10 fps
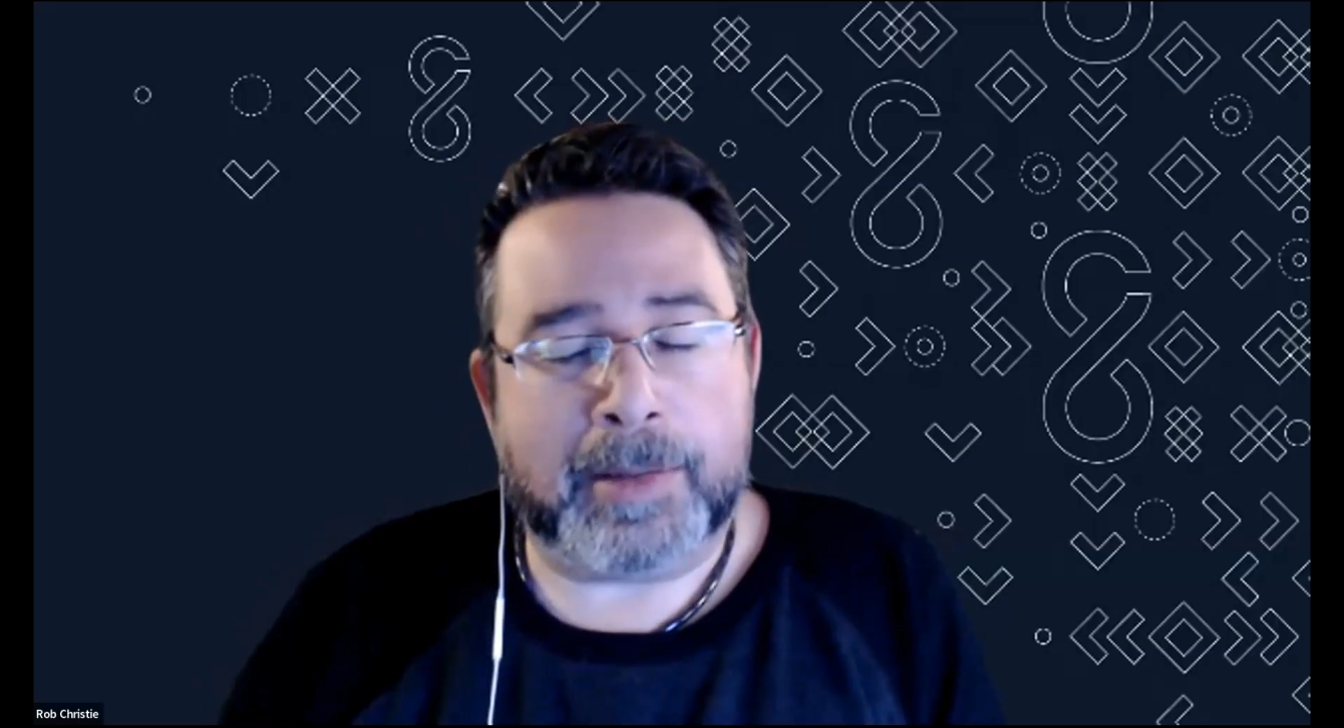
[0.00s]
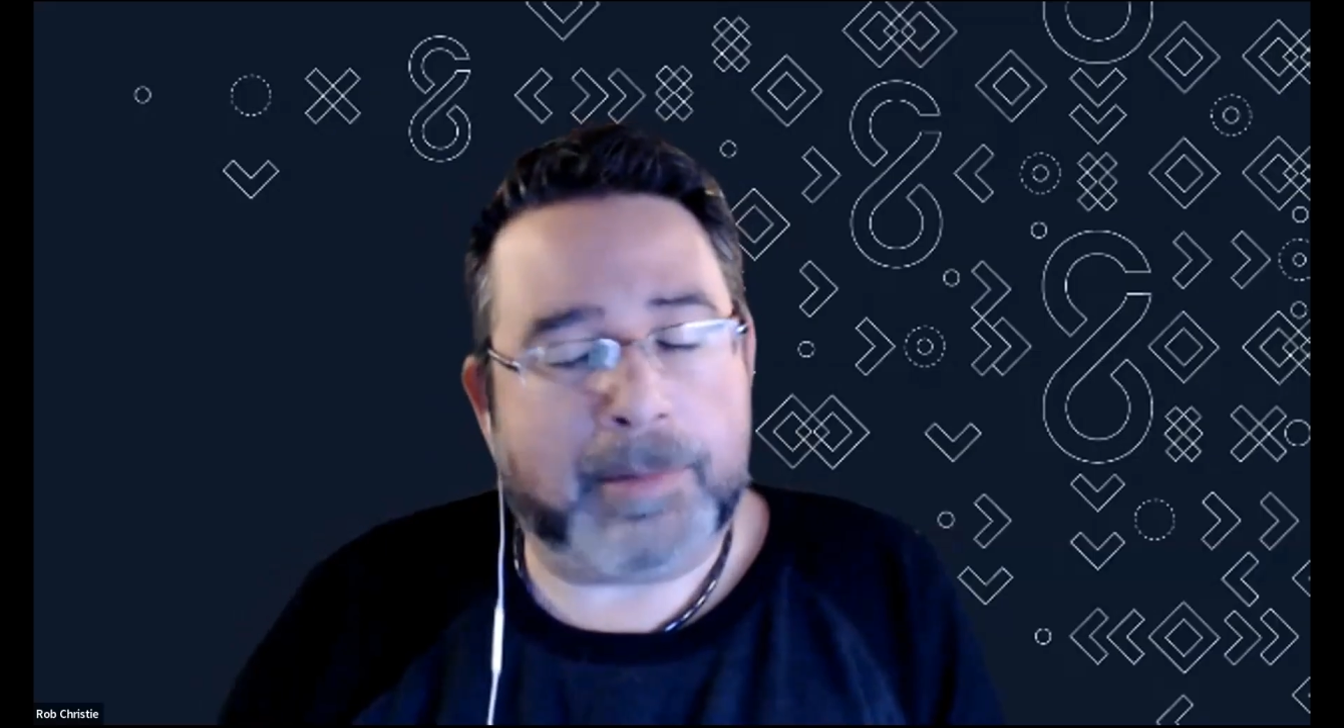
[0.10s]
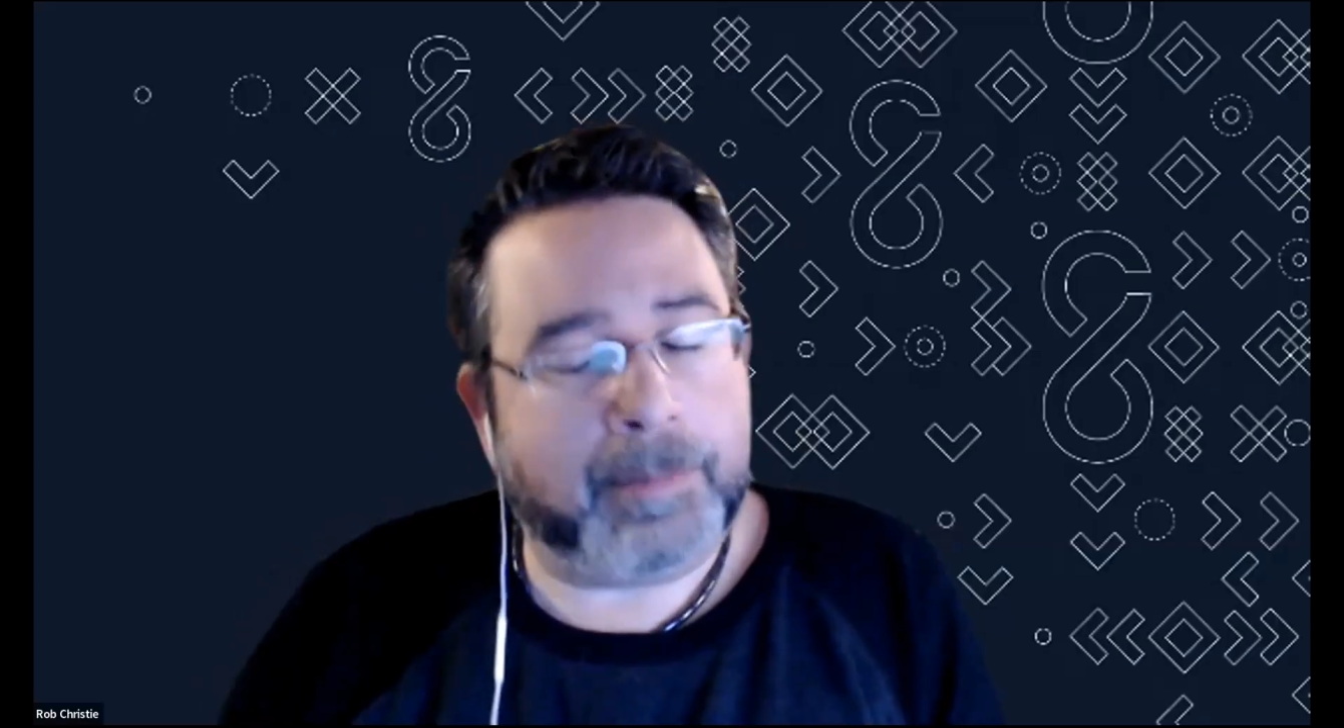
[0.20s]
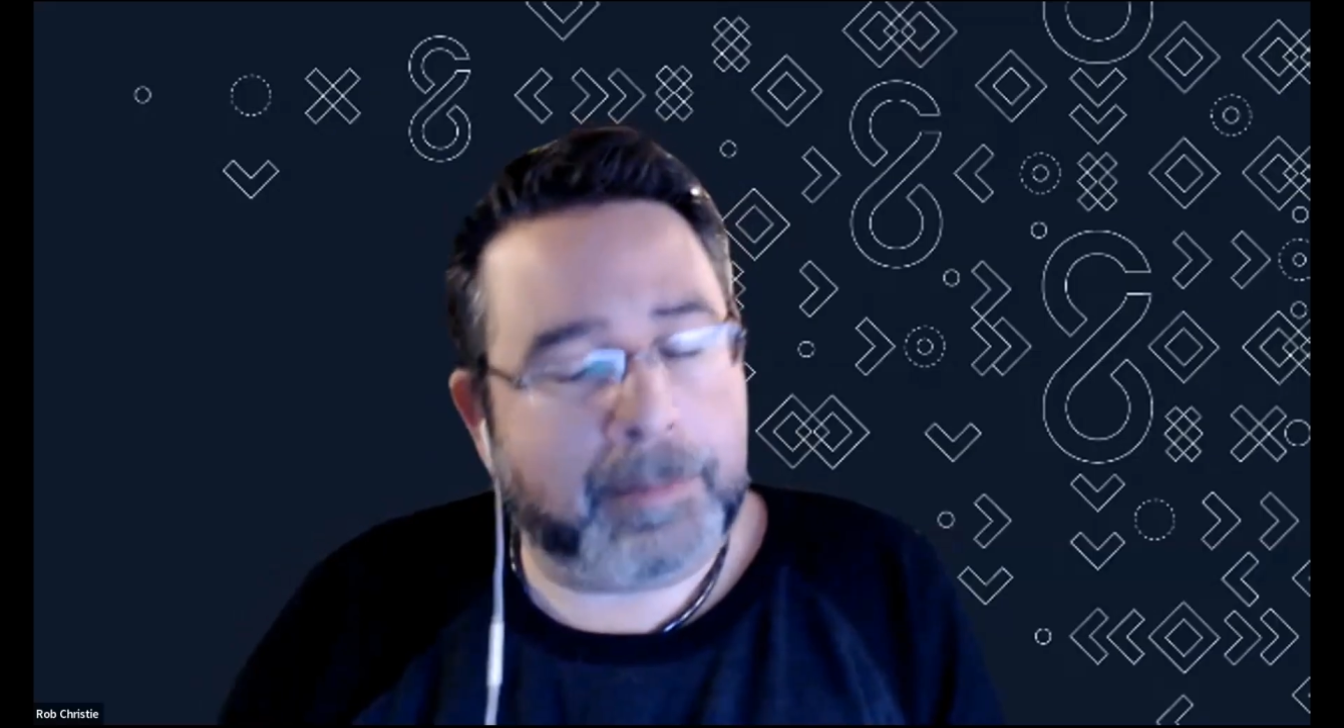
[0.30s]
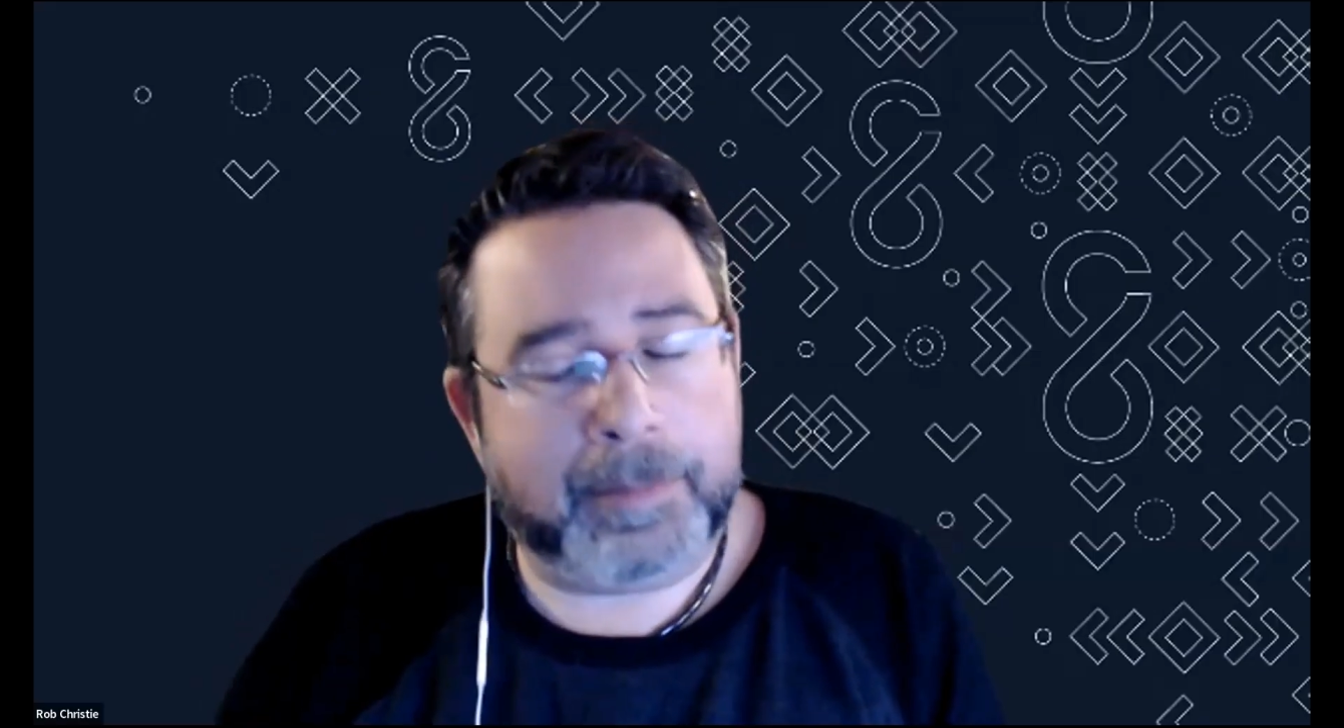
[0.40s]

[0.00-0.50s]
Is